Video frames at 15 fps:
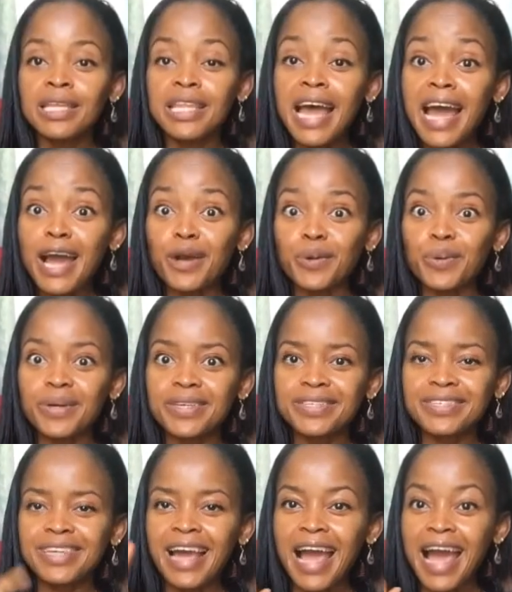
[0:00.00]
Now,
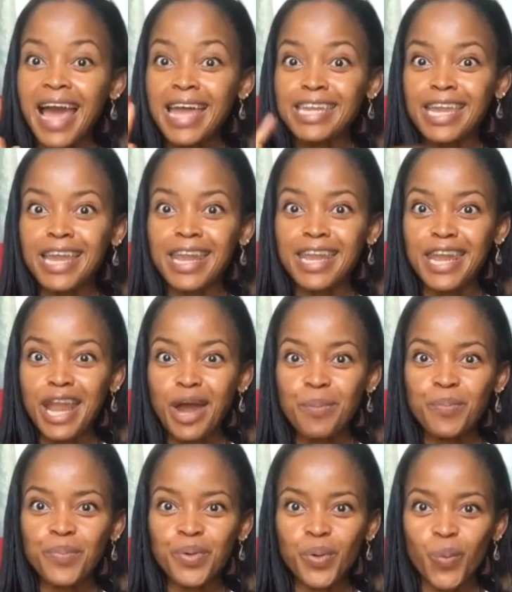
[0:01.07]
at
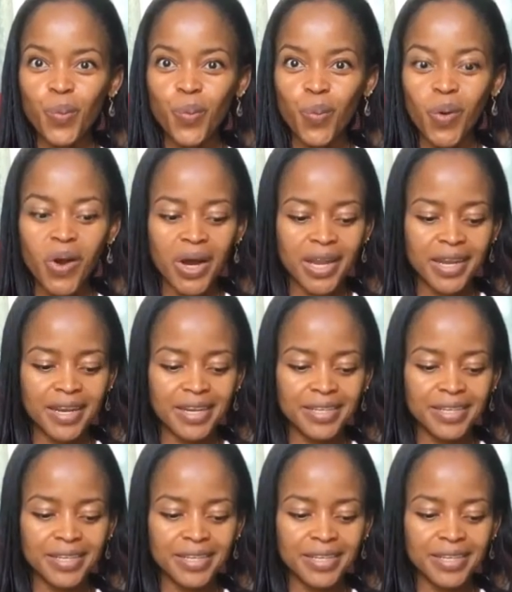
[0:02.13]
number one,